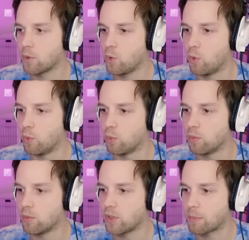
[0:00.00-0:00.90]
Ooh,
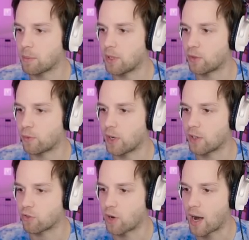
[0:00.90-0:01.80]
stopped him in his
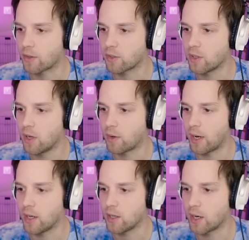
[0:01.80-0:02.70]
freaking tracks.
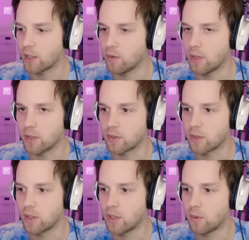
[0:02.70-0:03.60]
Okay, here, I can do
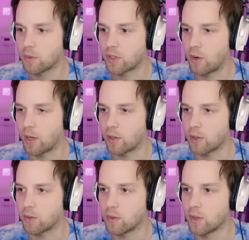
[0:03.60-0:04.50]
this. Let's go hanger
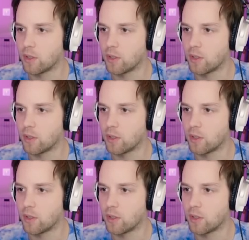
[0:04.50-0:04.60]
do.